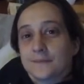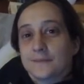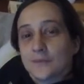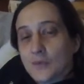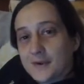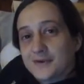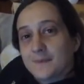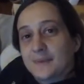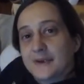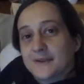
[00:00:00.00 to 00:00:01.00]
Rest
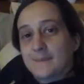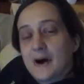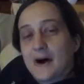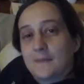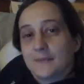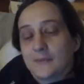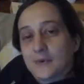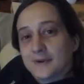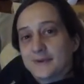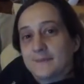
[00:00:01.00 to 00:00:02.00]
in peace, Mom.
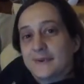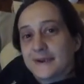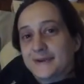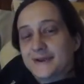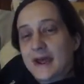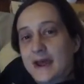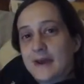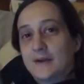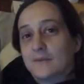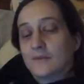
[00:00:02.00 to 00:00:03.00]
Rest in peace,
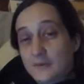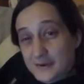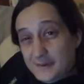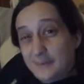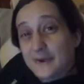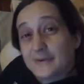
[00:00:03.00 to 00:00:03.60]
Dad. Rest in peace,